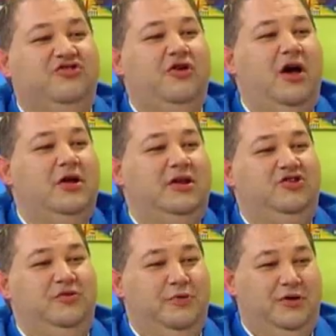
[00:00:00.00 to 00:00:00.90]
try
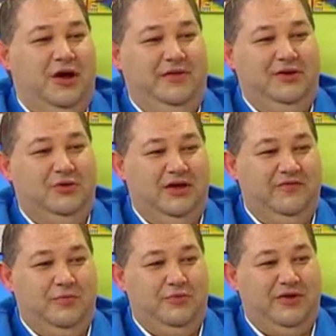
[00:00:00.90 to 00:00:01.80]
92.9. They're looking
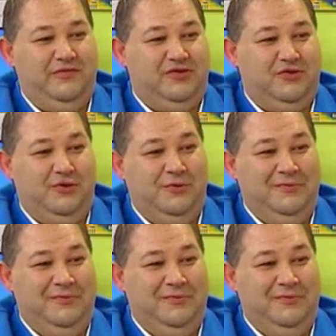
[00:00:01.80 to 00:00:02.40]
for a breakfast crew.